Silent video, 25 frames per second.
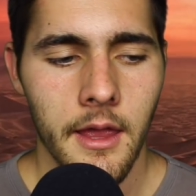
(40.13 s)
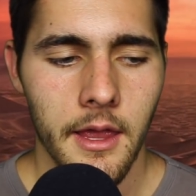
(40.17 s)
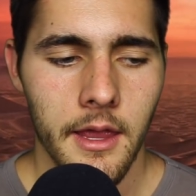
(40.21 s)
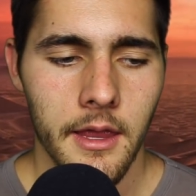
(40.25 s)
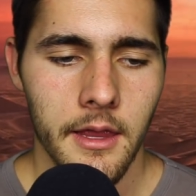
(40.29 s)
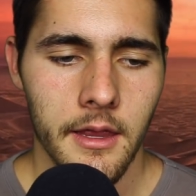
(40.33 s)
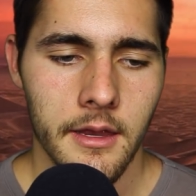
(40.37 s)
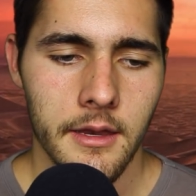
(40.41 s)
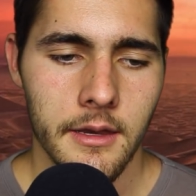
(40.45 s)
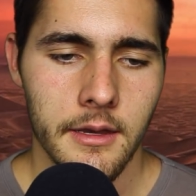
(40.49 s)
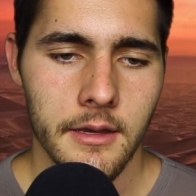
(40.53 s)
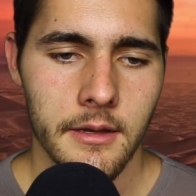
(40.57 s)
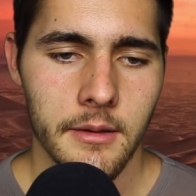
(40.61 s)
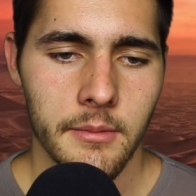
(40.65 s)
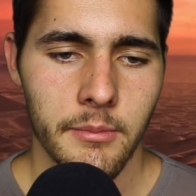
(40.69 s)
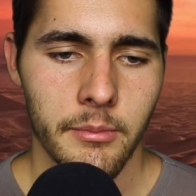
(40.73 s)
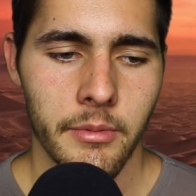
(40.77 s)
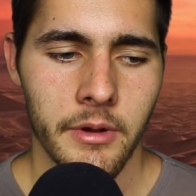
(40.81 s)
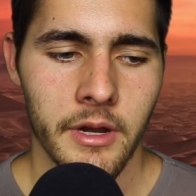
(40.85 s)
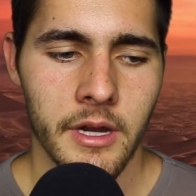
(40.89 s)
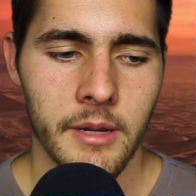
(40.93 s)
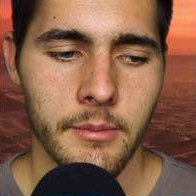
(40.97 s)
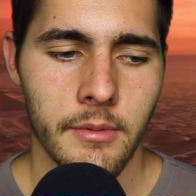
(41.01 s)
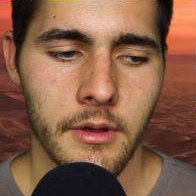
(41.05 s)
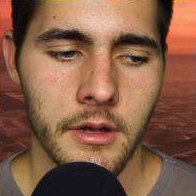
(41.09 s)
and
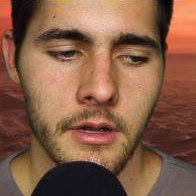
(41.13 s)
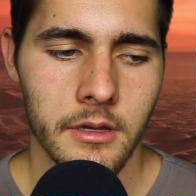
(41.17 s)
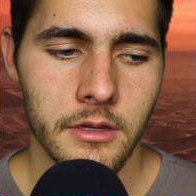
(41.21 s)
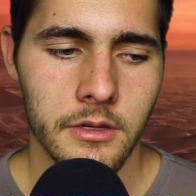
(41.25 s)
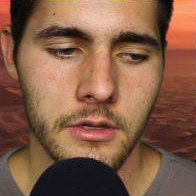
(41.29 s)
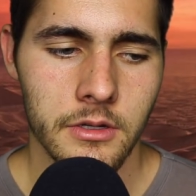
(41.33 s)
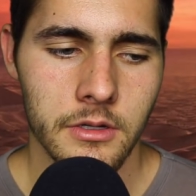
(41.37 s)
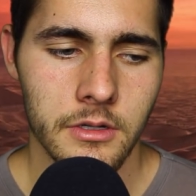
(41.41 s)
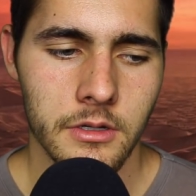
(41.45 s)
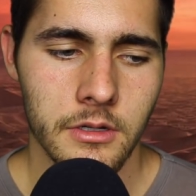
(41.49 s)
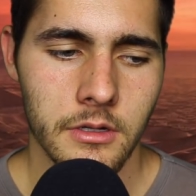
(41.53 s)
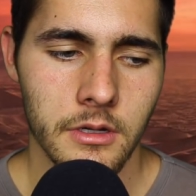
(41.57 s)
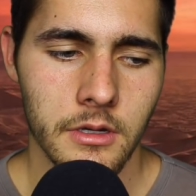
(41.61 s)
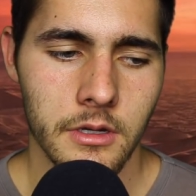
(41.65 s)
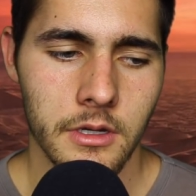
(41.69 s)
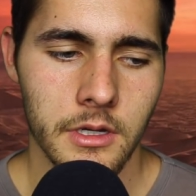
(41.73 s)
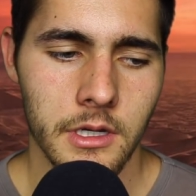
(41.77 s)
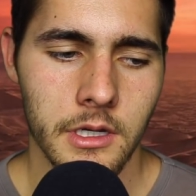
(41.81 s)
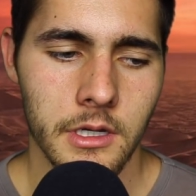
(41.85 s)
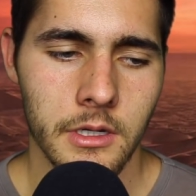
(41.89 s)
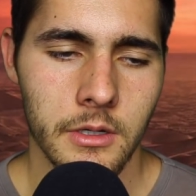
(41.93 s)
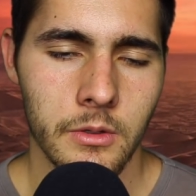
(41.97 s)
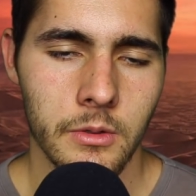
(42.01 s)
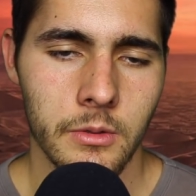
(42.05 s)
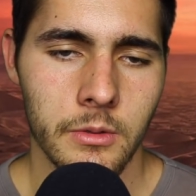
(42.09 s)
pretty much
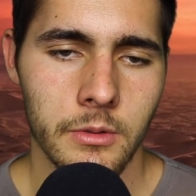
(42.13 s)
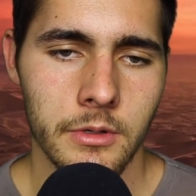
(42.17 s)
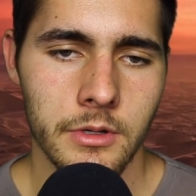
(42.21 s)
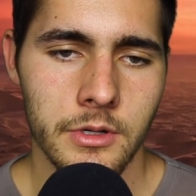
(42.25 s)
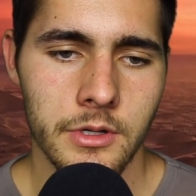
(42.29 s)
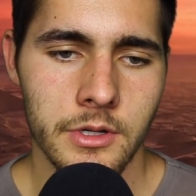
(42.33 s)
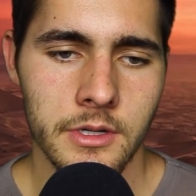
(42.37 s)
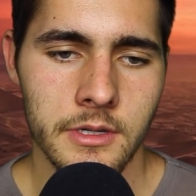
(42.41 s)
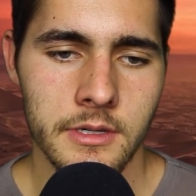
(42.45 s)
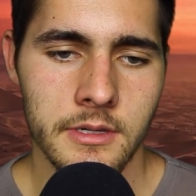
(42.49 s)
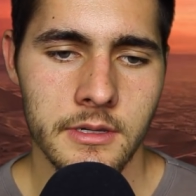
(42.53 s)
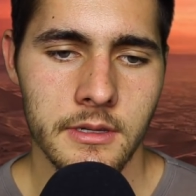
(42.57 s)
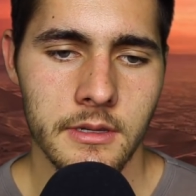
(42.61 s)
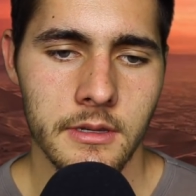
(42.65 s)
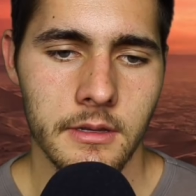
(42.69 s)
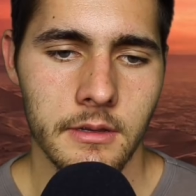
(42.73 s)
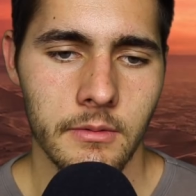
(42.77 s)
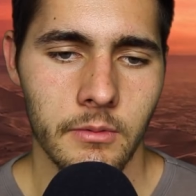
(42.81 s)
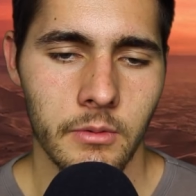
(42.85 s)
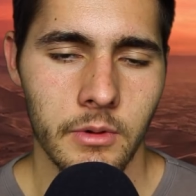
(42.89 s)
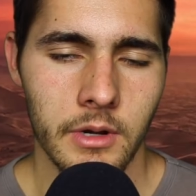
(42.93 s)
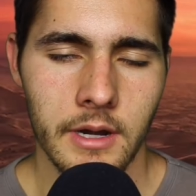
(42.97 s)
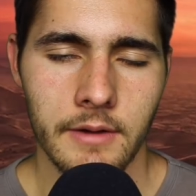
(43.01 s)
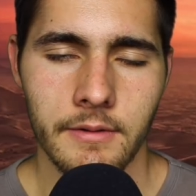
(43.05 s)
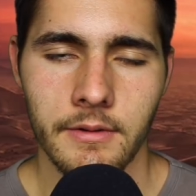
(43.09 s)
you just,
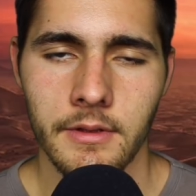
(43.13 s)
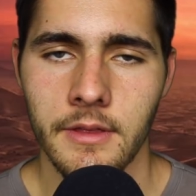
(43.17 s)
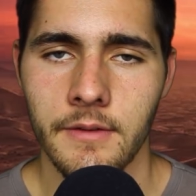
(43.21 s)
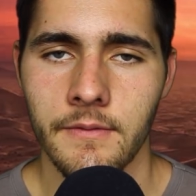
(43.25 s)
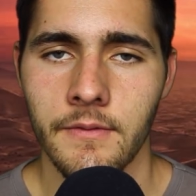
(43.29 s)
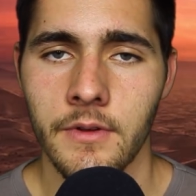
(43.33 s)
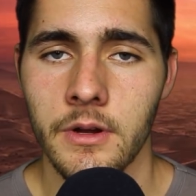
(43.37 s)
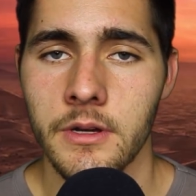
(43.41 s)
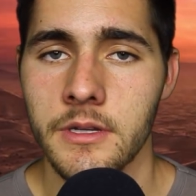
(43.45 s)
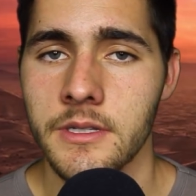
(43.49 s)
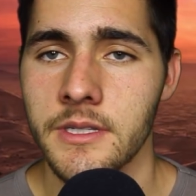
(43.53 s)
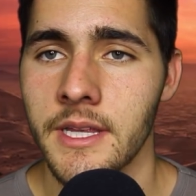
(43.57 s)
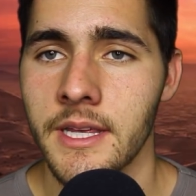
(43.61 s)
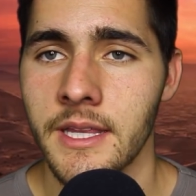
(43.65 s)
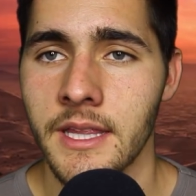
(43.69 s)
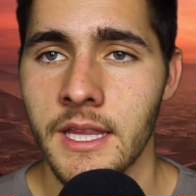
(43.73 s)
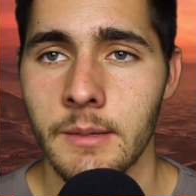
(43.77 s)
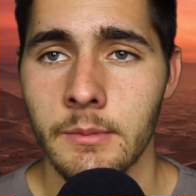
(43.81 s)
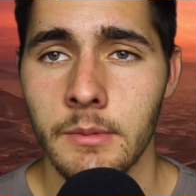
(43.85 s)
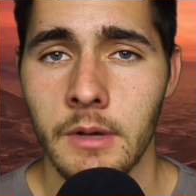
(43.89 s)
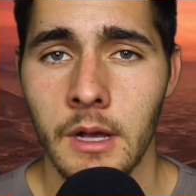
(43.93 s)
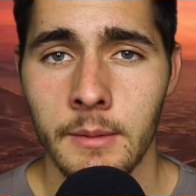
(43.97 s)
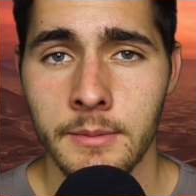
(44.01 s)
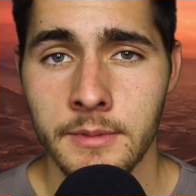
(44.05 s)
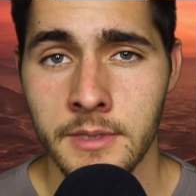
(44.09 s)
whatever the first thing
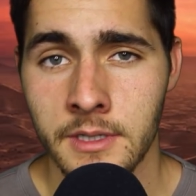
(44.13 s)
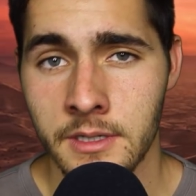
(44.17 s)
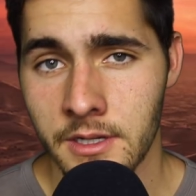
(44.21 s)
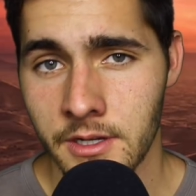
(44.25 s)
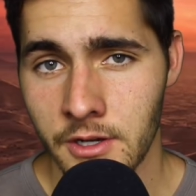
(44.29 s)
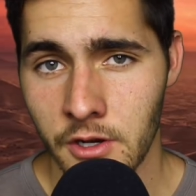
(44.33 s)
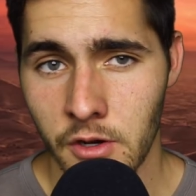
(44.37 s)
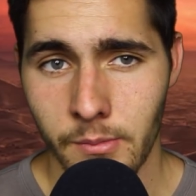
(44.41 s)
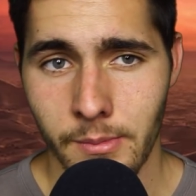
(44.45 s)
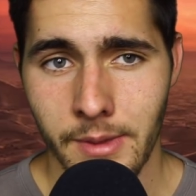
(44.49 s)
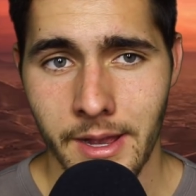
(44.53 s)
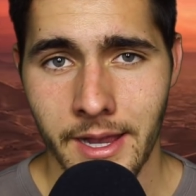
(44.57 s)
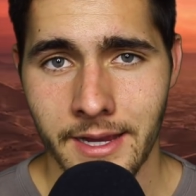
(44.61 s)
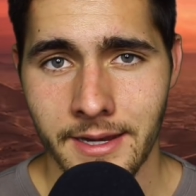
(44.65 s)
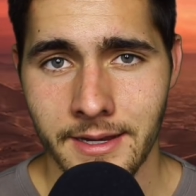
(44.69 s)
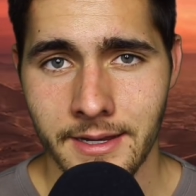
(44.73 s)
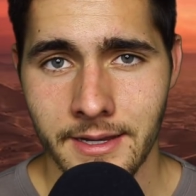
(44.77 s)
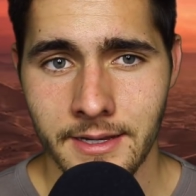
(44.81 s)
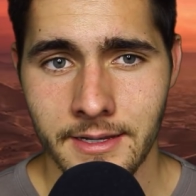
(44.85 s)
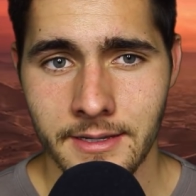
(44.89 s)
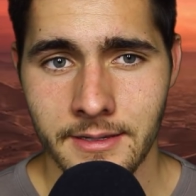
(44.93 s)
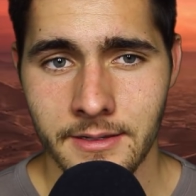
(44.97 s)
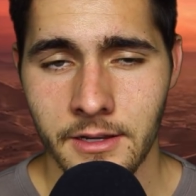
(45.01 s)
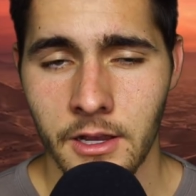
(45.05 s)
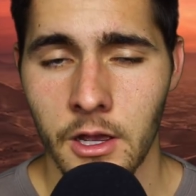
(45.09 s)
that pops into your mind
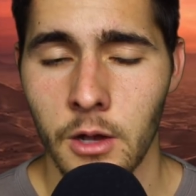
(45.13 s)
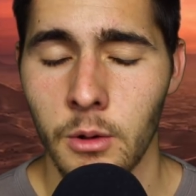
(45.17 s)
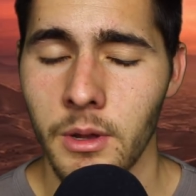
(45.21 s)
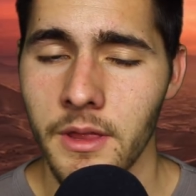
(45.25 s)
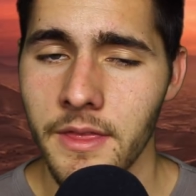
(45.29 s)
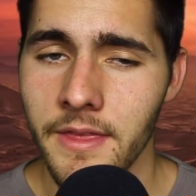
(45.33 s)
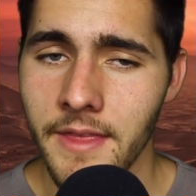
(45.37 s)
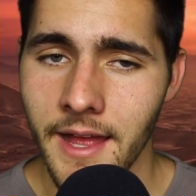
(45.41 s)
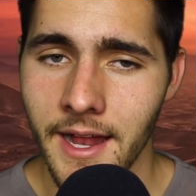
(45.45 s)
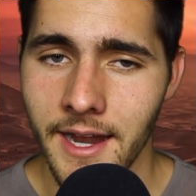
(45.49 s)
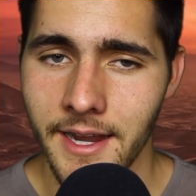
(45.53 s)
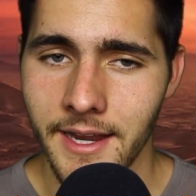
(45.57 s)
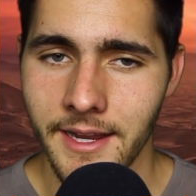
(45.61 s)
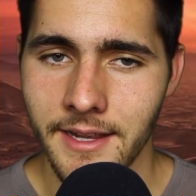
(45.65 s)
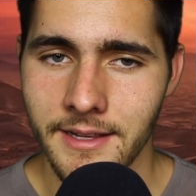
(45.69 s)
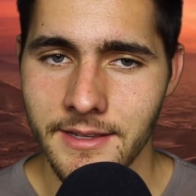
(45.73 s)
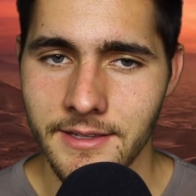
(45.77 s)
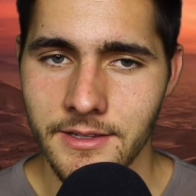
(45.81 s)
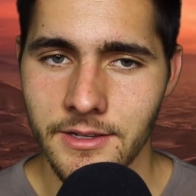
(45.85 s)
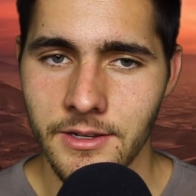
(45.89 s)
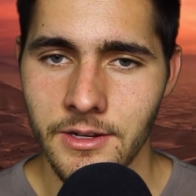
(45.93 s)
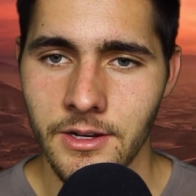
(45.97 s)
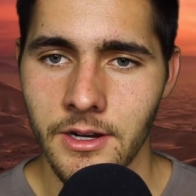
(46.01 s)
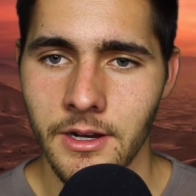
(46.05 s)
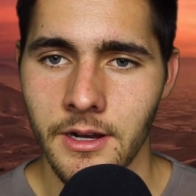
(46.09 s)
is, go with that
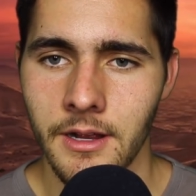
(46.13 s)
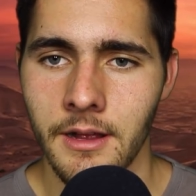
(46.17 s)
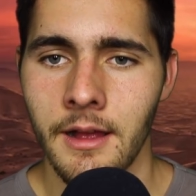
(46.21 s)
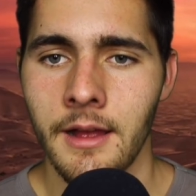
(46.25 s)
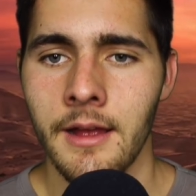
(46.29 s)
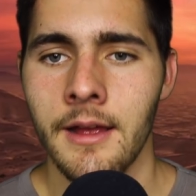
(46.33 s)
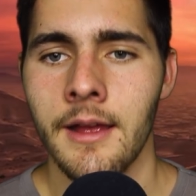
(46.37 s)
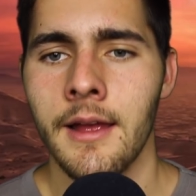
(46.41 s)
answer,